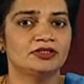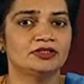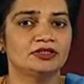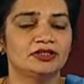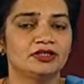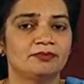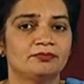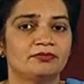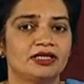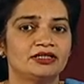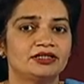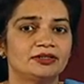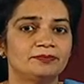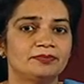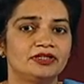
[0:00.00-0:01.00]
there are
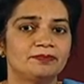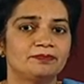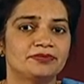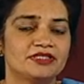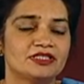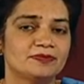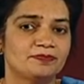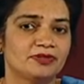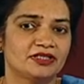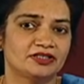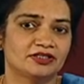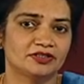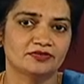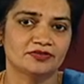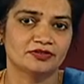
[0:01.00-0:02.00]
multiple
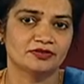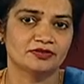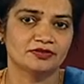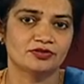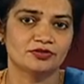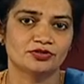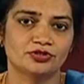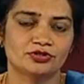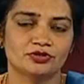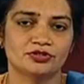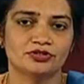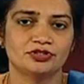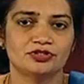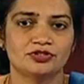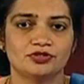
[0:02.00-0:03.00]
perspectives
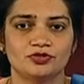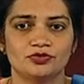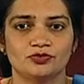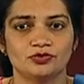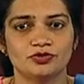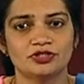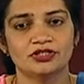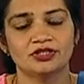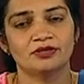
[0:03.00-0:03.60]
sociologists use